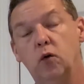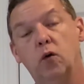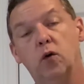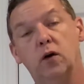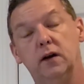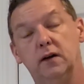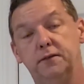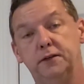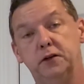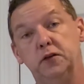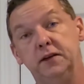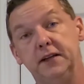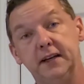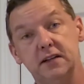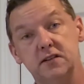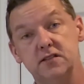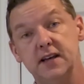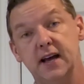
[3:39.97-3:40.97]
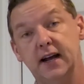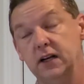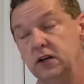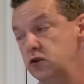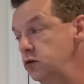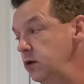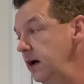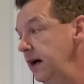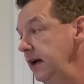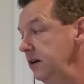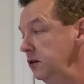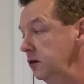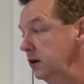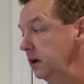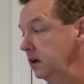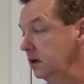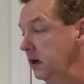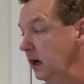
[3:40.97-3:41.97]
or if you need a second tray, you
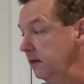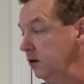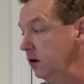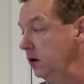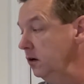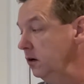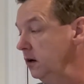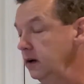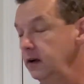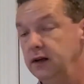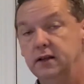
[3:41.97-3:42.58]
can cover